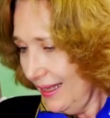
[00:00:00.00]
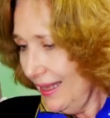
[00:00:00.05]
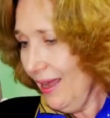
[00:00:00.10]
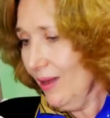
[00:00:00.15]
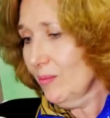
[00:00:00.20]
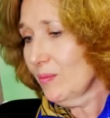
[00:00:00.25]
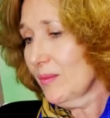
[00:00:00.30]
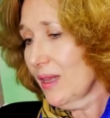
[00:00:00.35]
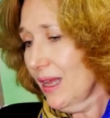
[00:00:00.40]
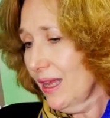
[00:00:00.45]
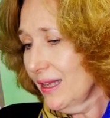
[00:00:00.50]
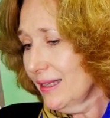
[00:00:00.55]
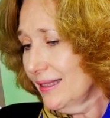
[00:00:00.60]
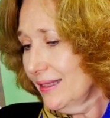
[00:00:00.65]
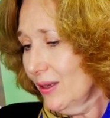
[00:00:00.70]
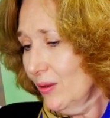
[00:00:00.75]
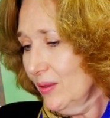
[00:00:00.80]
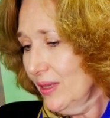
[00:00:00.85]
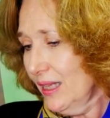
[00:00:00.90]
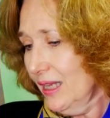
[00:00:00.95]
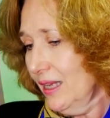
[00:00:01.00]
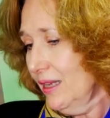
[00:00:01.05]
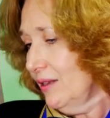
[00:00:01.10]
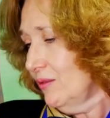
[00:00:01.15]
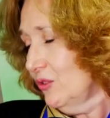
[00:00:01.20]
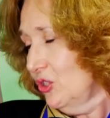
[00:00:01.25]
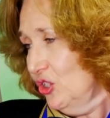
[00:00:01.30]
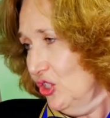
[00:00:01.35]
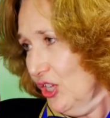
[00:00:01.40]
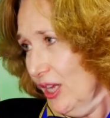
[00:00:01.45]
Yeah. So
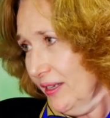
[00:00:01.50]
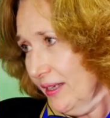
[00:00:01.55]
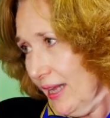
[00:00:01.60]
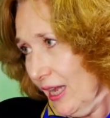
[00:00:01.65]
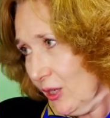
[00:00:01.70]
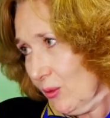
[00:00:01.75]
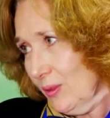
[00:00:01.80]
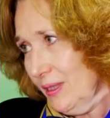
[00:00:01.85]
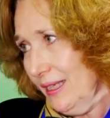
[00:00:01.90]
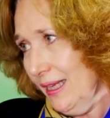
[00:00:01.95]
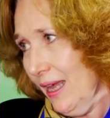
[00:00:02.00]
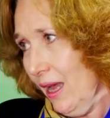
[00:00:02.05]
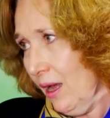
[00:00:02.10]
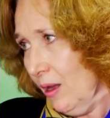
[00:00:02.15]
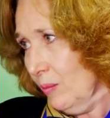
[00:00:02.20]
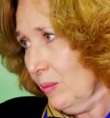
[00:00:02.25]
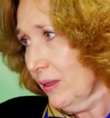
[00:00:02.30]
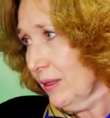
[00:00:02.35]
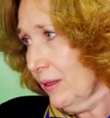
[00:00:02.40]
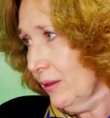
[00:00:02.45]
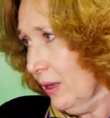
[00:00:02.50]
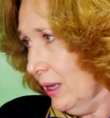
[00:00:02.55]
the Gender Equity Hub,